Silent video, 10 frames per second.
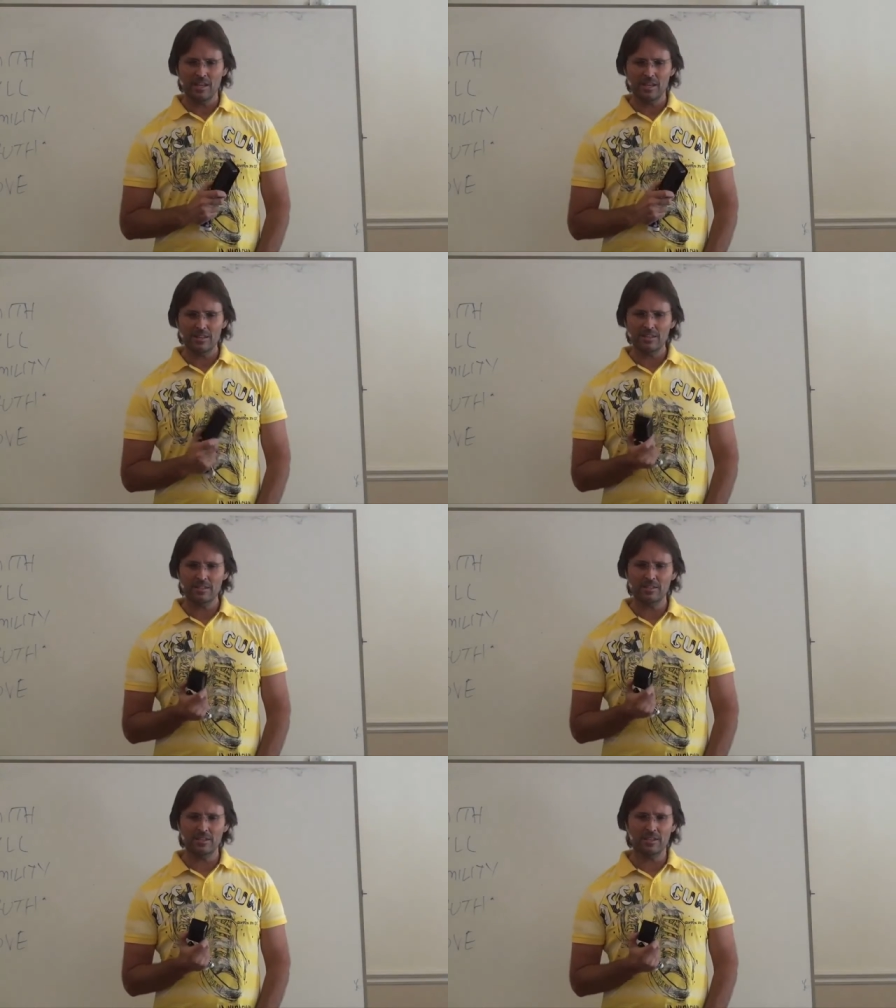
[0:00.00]
And
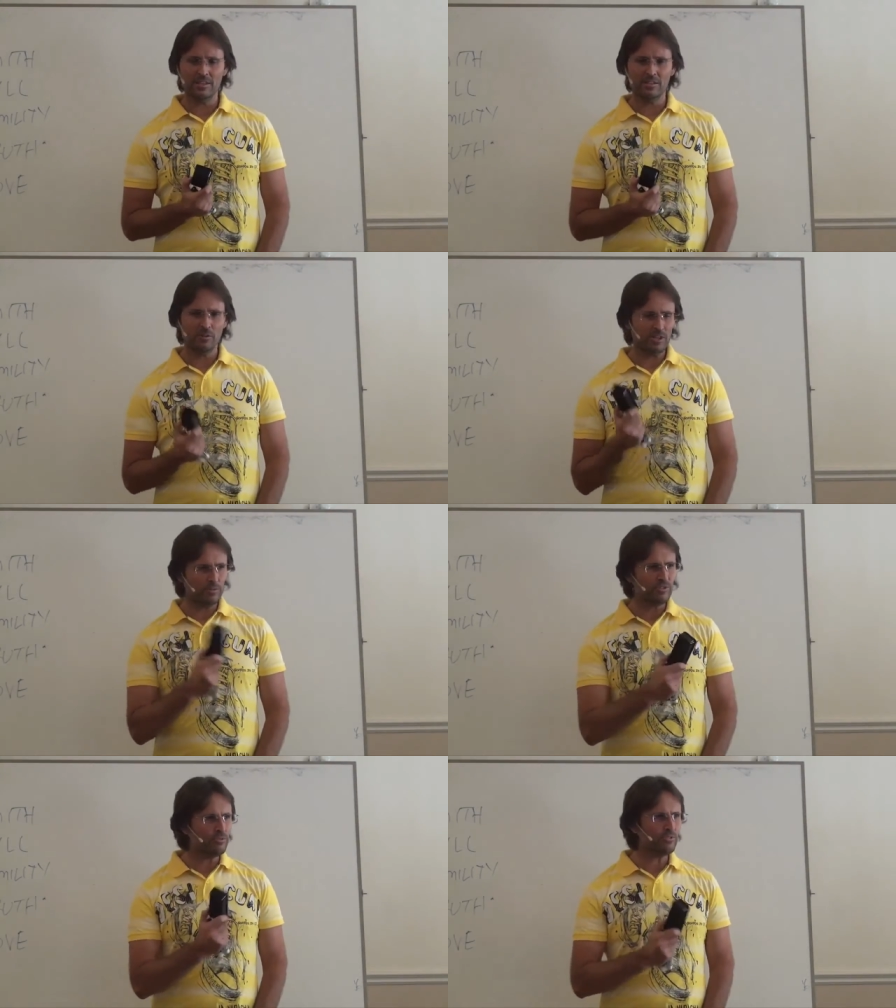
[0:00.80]
then uh, it
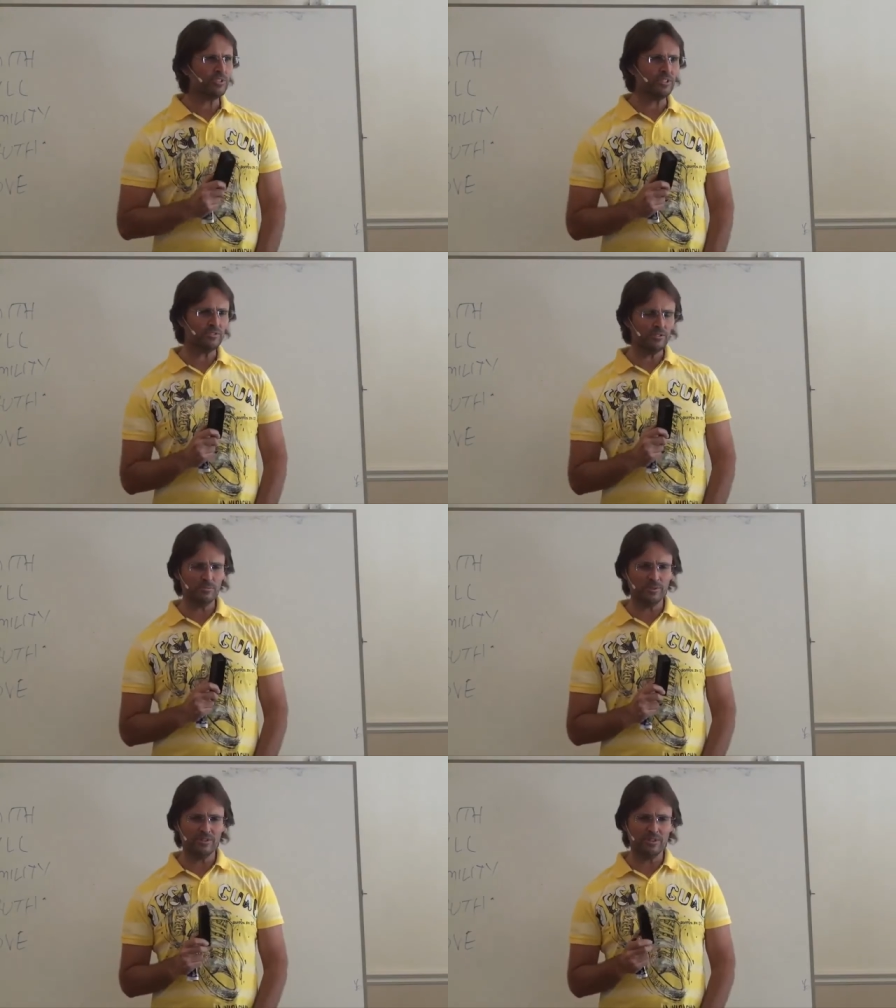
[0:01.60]
was interesting
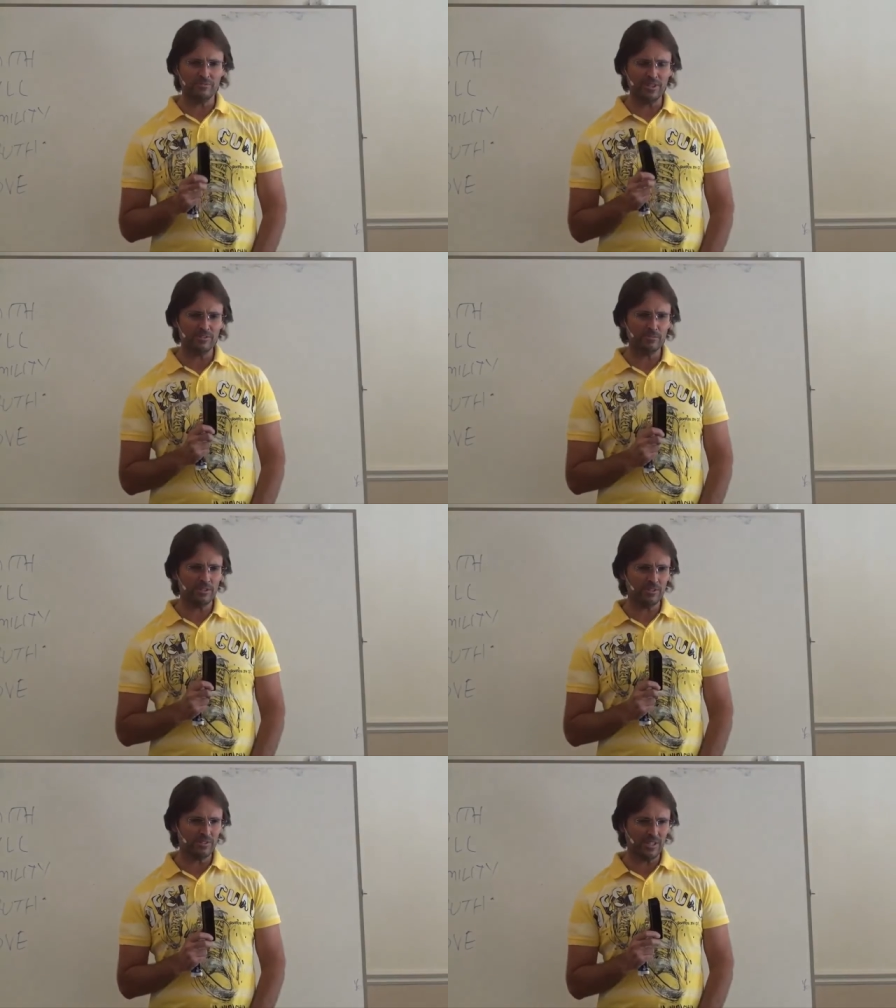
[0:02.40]
too with the events
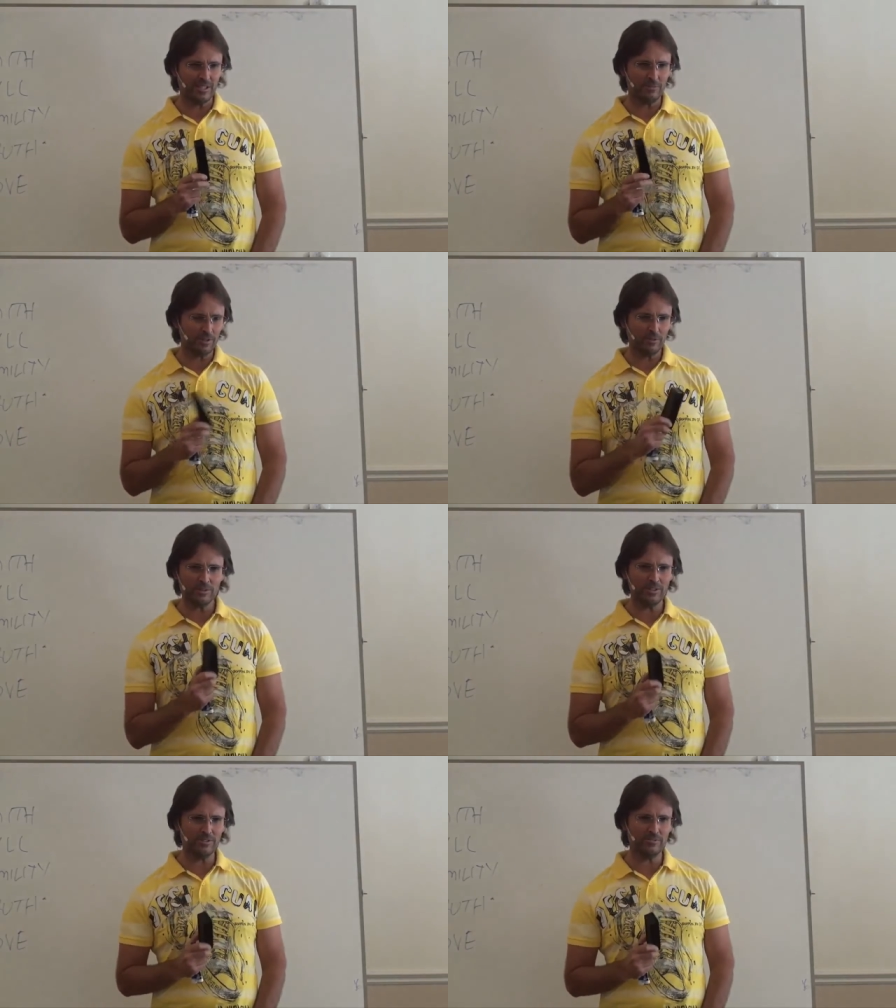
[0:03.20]
because, with
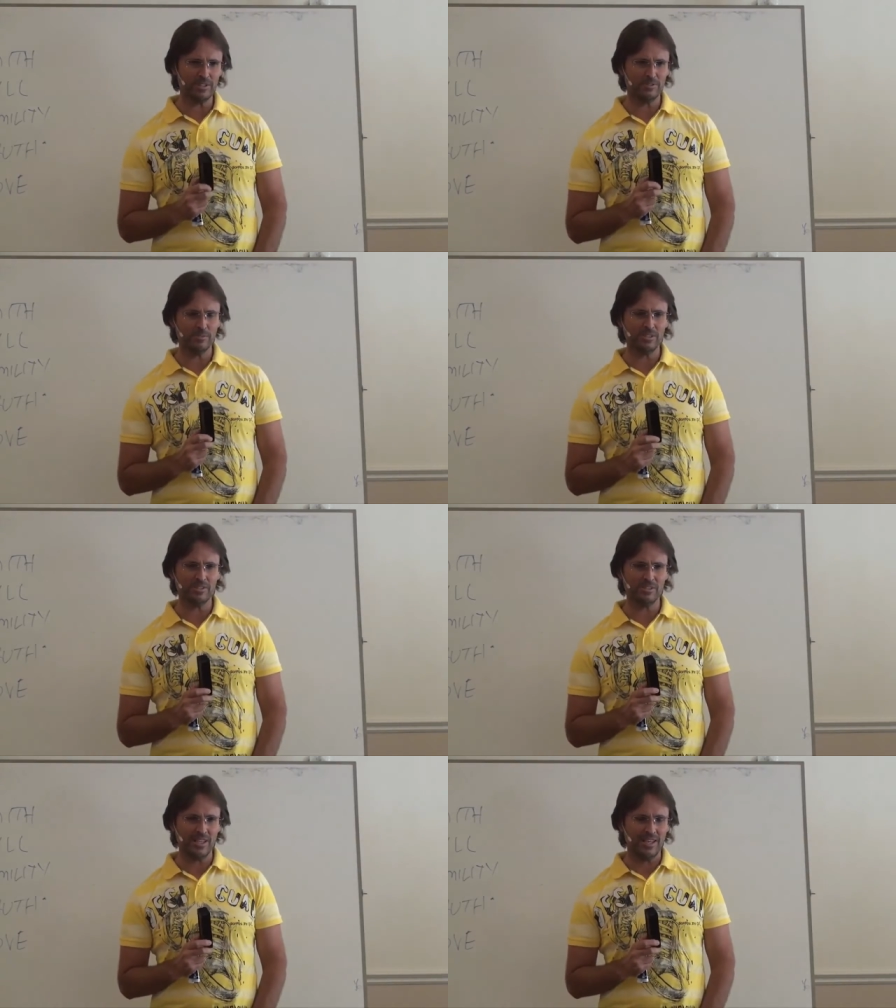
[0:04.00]
all of these events,
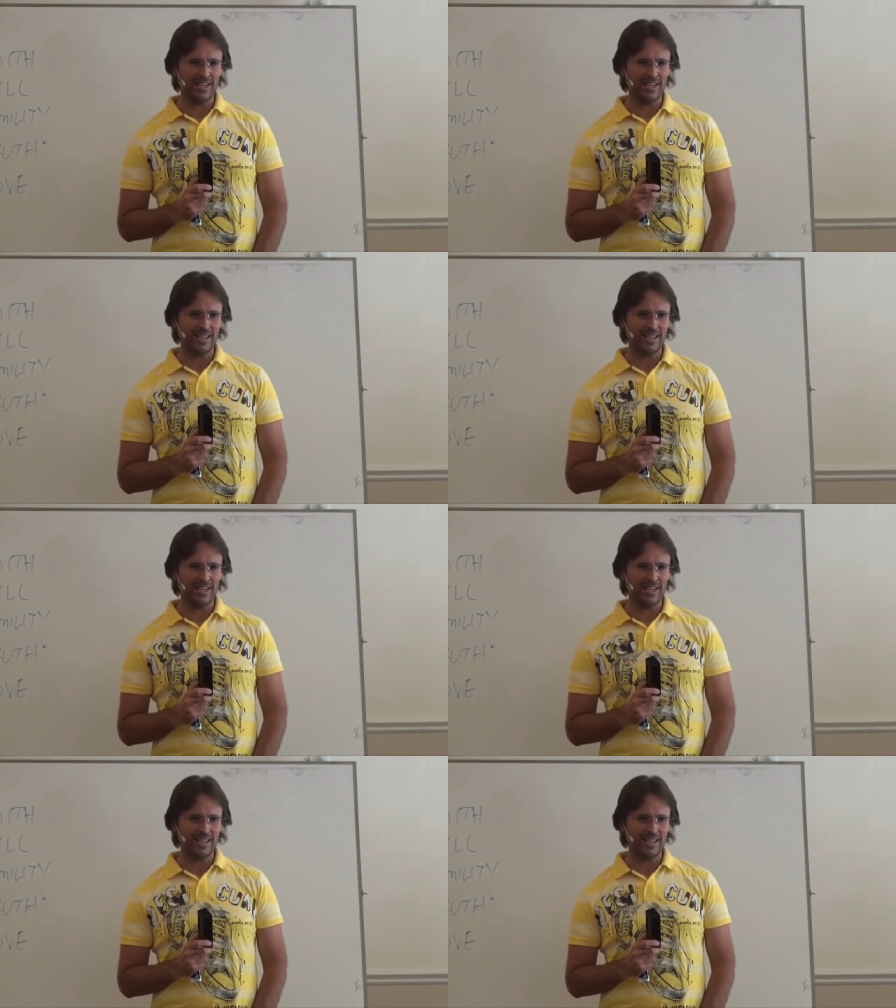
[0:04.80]
because